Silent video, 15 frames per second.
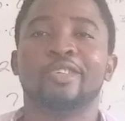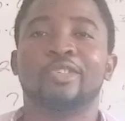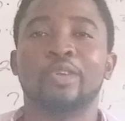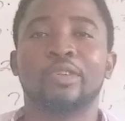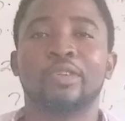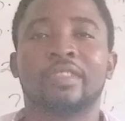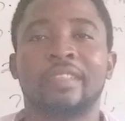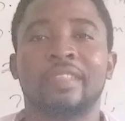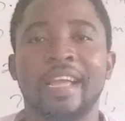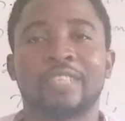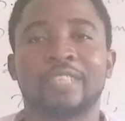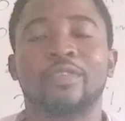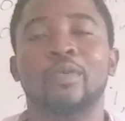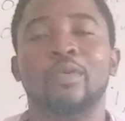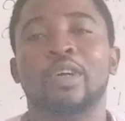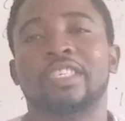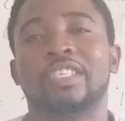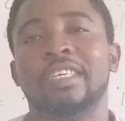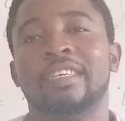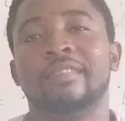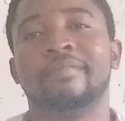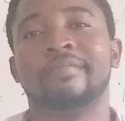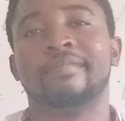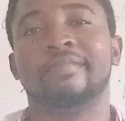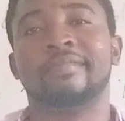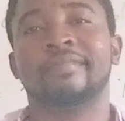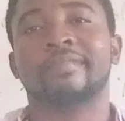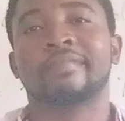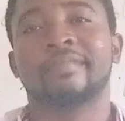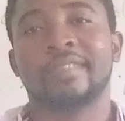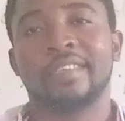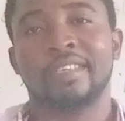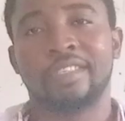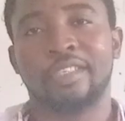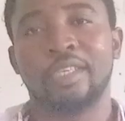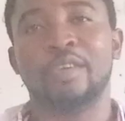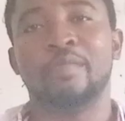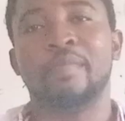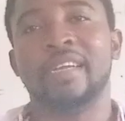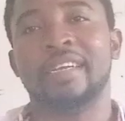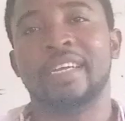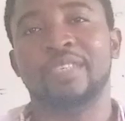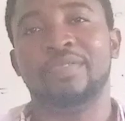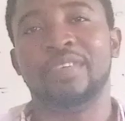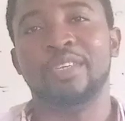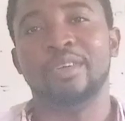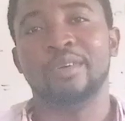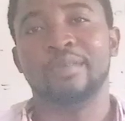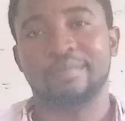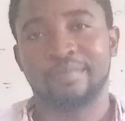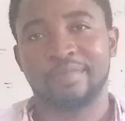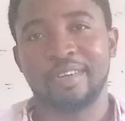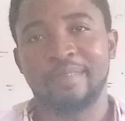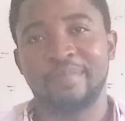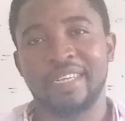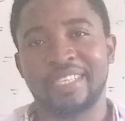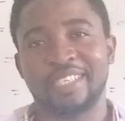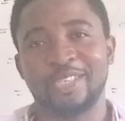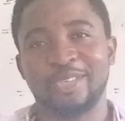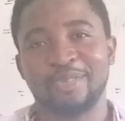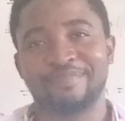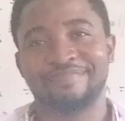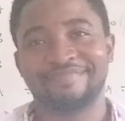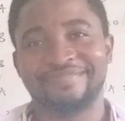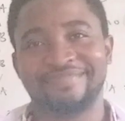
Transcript: So thanks for watching. See you in my next video. God bless you.